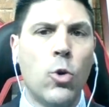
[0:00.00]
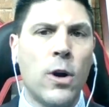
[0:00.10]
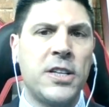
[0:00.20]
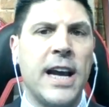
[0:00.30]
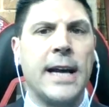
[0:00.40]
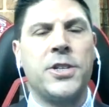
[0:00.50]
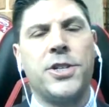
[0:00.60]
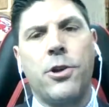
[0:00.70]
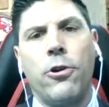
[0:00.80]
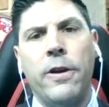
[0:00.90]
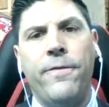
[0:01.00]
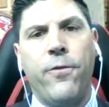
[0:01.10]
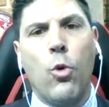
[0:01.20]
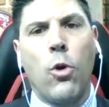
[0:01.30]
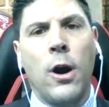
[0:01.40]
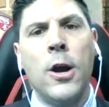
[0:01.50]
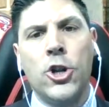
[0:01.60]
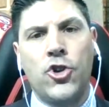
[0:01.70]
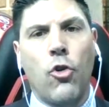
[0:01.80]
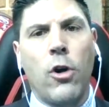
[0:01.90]
North Texas
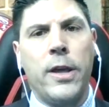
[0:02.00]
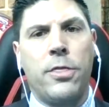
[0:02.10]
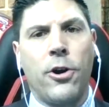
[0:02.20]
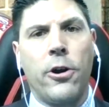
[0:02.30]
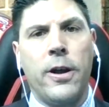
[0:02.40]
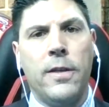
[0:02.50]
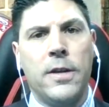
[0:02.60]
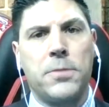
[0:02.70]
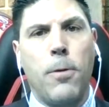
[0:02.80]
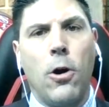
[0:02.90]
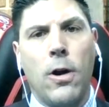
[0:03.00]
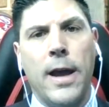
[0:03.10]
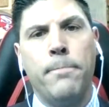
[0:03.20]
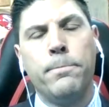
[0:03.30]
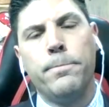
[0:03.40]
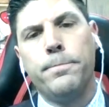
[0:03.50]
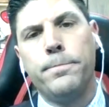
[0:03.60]
34, Troy 30 in this ball game.